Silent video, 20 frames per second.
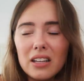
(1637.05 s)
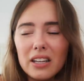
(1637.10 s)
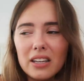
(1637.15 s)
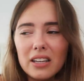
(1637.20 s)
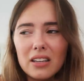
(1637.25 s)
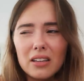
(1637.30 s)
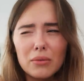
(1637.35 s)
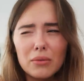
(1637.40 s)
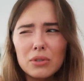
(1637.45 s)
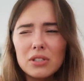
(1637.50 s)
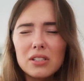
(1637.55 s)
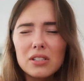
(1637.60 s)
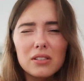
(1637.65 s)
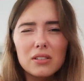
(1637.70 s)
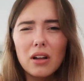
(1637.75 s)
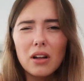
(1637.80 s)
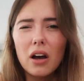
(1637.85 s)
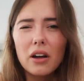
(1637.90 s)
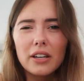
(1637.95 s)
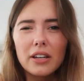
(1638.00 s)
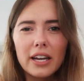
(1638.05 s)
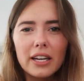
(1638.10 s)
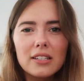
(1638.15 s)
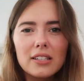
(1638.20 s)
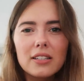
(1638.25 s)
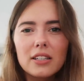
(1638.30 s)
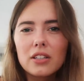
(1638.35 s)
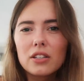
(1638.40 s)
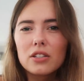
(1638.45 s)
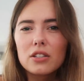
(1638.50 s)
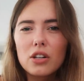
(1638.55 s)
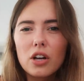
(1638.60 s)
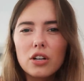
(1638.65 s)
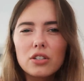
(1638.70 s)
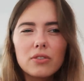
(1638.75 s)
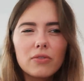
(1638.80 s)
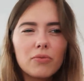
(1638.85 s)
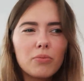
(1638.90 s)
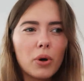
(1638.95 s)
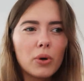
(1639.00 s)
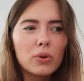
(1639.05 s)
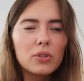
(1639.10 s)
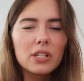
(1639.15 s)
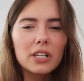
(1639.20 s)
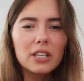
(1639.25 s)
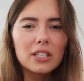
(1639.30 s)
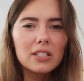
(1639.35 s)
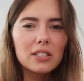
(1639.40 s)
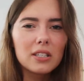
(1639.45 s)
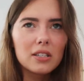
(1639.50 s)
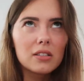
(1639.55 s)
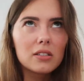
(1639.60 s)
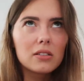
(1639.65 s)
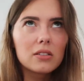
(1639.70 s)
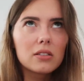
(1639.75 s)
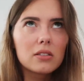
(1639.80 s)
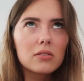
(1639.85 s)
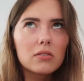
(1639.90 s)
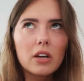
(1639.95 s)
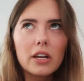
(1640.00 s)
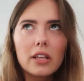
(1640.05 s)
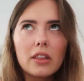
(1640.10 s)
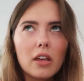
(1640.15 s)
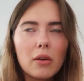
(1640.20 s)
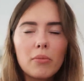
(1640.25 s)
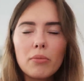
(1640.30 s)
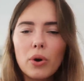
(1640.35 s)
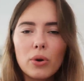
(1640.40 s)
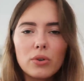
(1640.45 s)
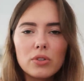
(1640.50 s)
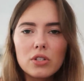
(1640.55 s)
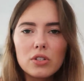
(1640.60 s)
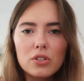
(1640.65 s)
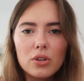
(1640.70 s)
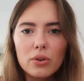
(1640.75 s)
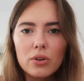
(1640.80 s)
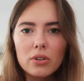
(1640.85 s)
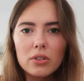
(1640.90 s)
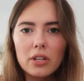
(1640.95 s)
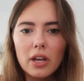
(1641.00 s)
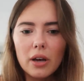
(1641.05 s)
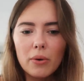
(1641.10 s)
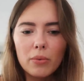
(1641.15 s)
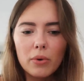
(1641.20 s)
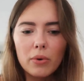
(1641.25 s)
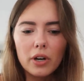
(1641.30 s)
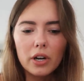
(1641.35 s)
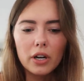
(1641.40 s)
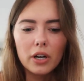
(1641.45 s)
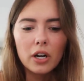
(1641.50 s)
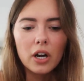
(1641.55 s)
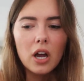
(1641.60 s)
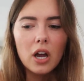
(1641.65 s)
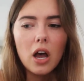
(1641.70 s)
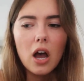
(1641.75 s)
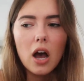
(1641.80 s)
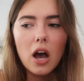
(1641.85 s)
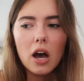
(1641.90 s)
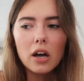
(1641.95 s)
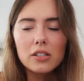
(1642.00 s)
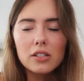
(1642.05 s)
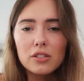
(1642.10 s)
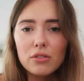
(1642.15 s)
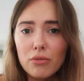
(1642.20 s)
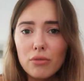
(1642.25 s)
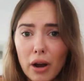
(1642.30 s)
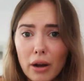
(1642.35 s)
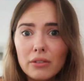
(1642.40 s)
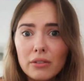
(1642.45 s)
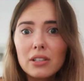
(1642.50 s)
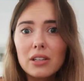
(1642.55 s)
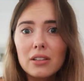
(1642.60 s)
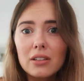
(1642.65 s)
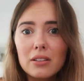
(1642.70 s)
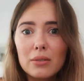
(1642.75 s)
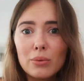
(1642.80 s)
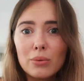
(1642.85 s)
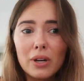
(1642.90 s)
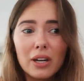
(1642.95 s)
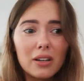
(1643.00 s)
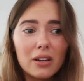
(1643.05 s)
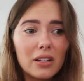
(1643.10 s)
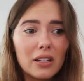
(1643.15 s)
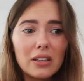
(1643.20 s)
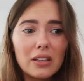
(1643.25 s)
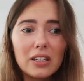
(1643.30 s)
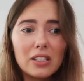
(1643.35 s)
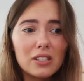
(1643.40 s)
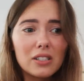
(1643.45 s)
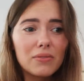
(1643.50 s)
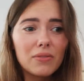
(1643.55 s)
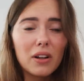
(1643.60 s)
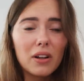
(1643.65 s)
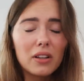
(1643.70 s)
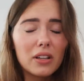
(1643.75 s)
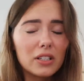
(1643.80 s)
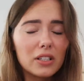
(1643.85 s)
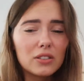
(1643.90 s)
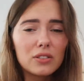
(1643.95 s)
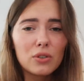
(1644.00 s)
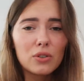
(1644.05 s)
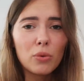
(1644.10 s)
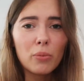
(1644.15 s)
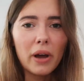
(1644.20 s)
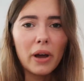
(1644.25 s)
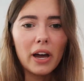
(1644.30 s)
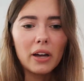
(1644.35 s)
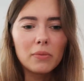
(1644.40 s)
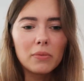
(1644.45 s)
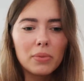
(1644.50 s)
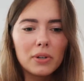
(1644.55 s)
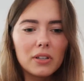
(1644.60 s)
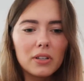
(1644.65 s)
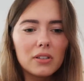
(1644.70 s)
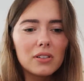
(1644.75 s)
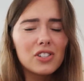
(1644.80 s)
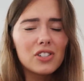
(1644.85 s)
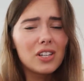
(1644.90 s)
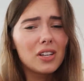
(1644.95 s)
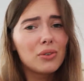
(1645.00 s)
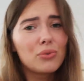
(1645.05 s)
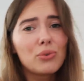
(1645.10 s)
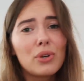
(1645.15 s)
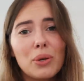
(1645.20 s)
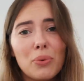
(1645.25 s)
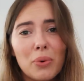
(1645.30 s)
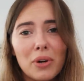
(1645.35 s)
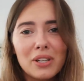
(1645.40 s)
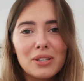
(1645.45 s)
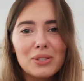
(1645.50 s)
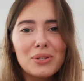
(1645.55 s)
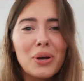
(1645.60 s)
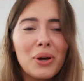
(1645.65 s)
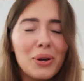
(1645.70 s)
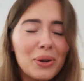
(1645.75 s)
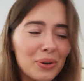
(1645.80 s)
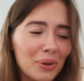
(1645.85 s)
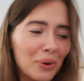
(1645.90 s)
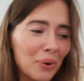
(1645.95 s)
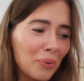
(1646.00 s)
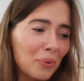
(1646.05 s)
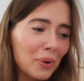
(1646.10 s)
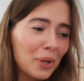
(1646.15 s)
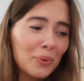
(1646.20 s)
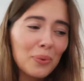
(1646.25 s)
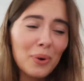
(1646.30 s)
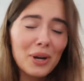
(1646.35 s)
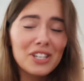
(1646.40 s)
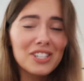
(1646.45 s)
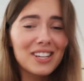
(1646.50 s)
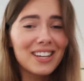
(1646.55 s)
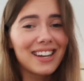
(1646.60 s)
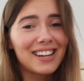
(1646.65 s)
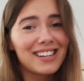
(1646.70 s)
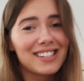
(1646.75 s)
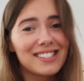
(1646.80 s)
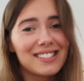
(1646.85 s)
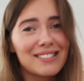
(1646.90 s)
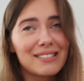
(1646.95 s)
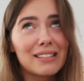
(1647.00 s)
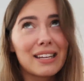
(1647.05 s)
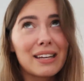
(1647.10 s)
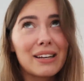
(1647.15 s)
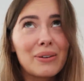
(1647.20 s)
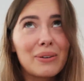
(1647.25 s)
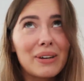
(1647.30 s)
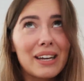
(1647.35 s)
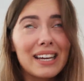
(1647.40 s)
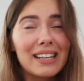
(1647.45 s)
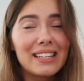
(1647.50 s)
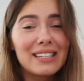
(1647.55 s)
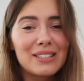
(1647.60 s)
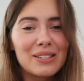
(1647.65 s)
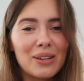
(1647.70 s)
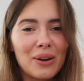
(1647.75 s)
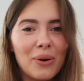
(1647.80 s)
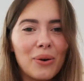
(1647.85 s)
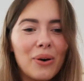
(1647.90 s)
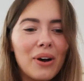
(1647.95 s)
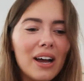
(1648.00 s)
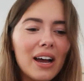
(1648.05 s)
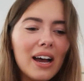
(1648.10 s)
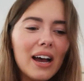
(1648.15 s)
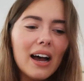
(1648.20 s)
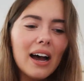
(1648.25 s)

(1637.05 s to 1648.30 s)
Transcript: Like, it was not nice. Like, there's lots of boats, like six, I think, boats in total that were surrounding the whale, and I just felt like so bad. But J D really wanted to go whale watching and I just was like, okay, let's go.